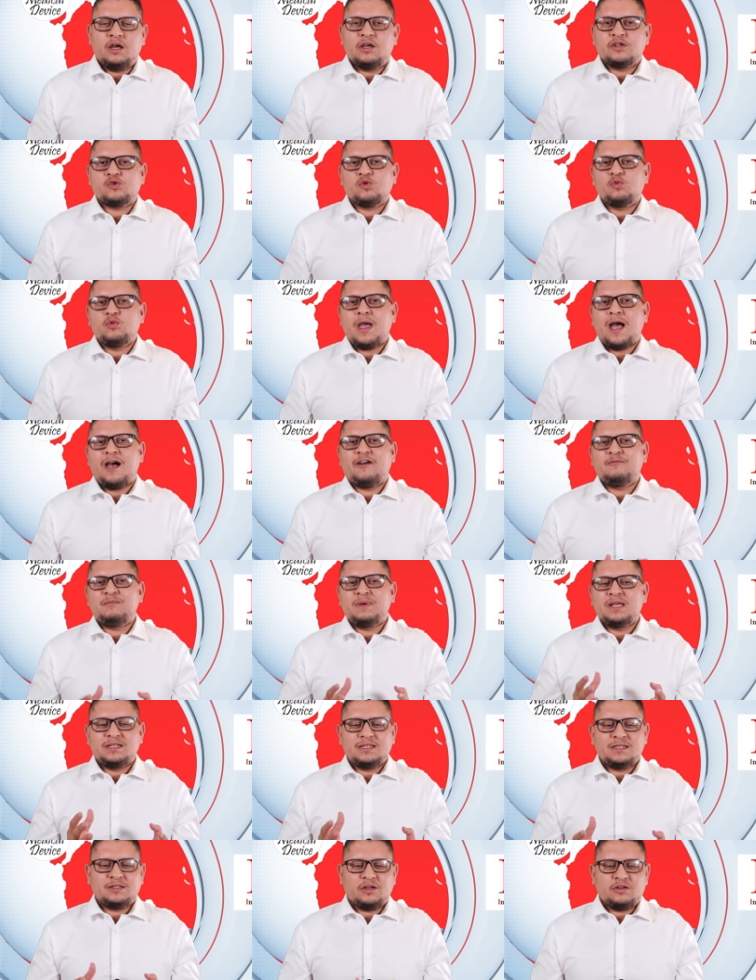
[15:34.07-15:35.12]
so we have
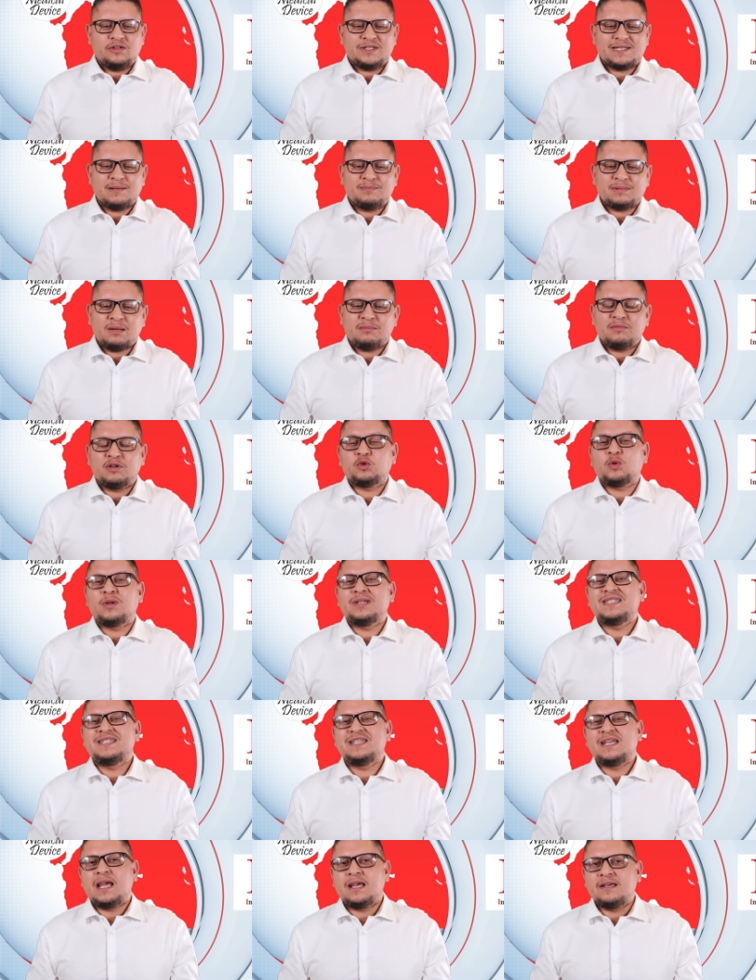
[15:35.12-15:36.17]
made it on September
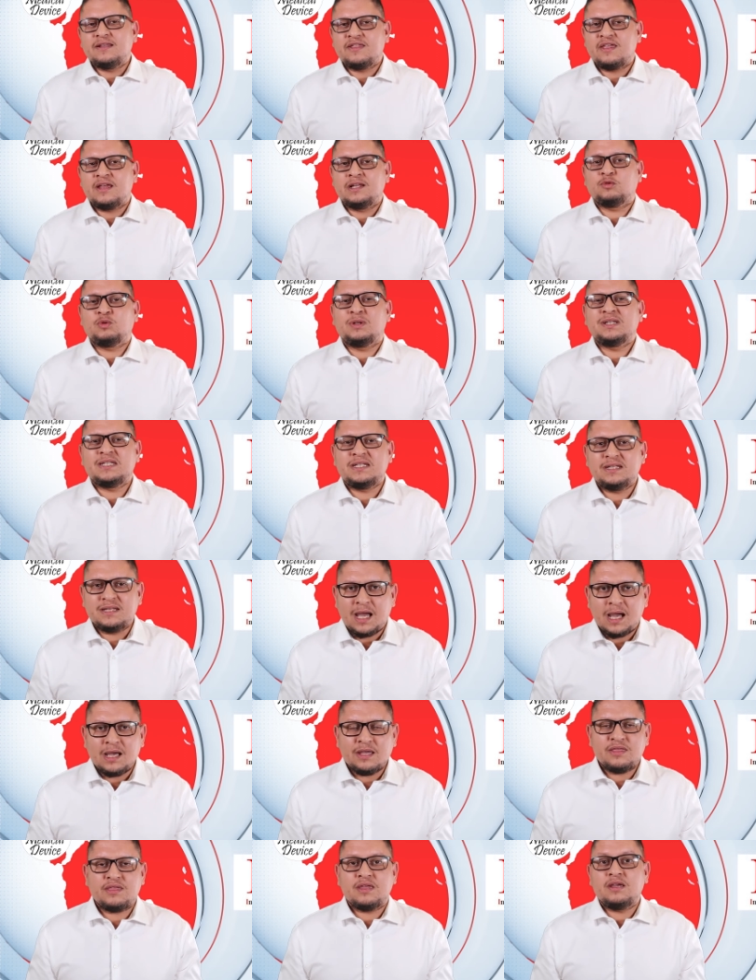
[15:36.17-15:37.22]
28th and
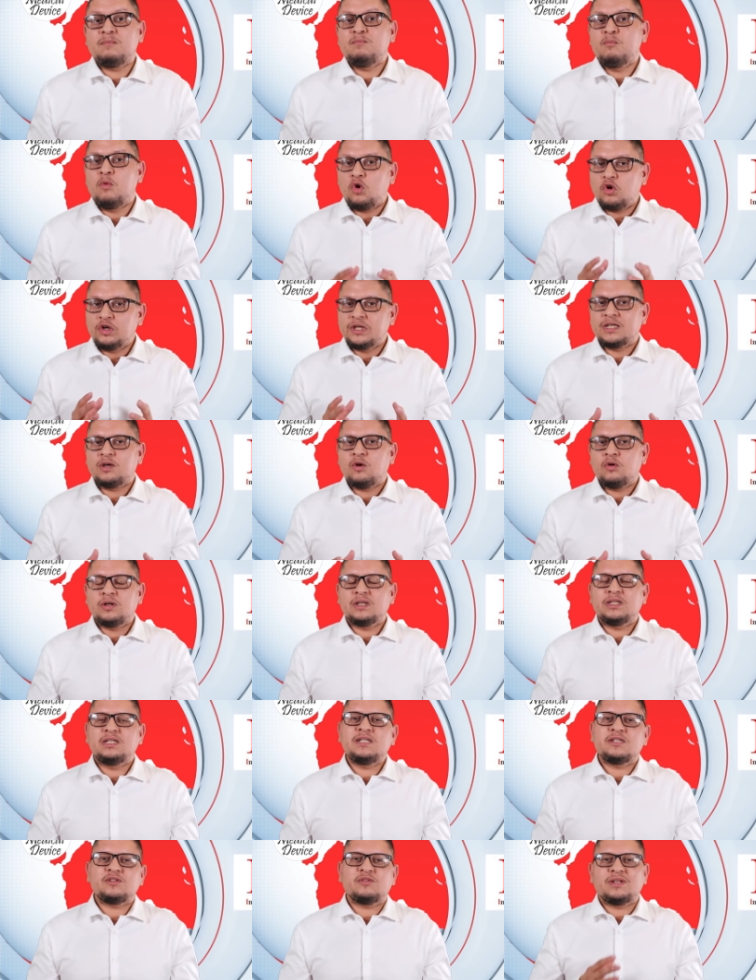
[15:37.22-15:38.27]
29th, morning
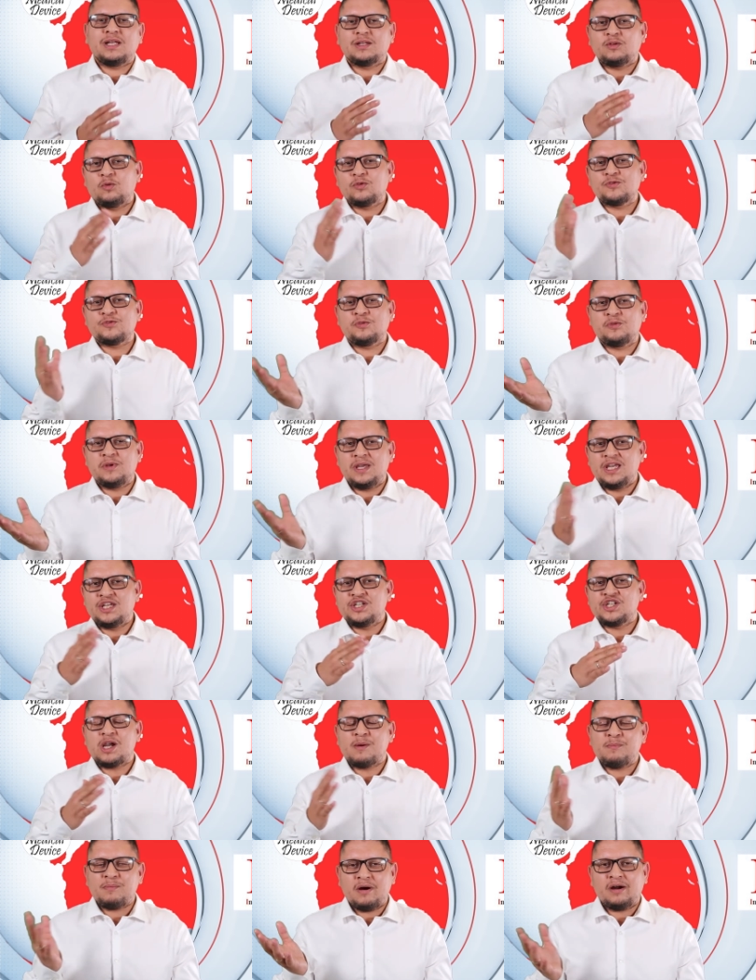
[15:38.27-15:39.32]
only, so that also the
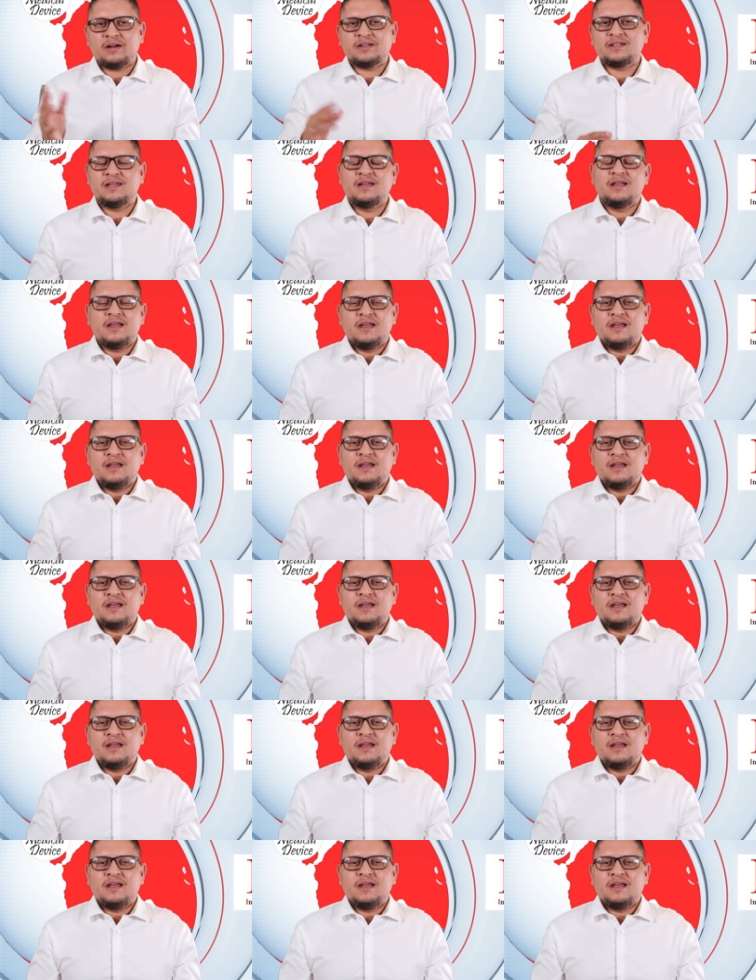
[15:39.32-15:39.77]
Asia part